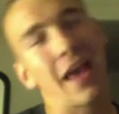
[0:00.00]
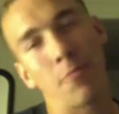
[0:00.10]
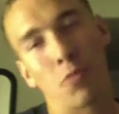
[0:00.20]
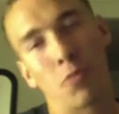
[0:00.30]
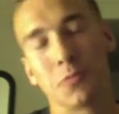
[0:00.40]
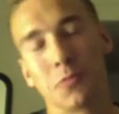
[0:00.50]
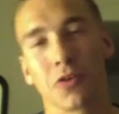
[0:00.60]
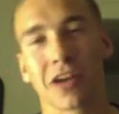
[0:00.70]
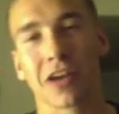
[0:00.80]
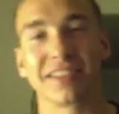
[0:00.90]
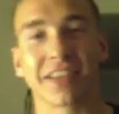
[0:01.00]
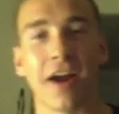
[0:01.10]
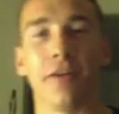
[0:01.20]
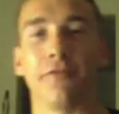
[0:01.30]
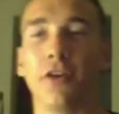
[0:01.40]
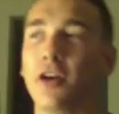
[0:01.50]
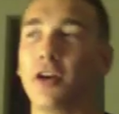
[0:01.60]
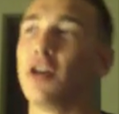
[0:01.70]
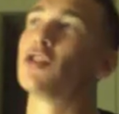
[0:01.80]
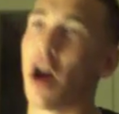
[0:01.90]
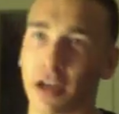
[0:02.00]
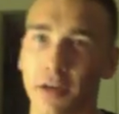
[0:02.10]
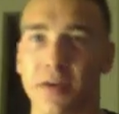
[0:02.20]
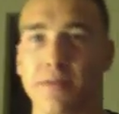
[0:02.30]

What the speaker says: And most people are kind of scared of talking to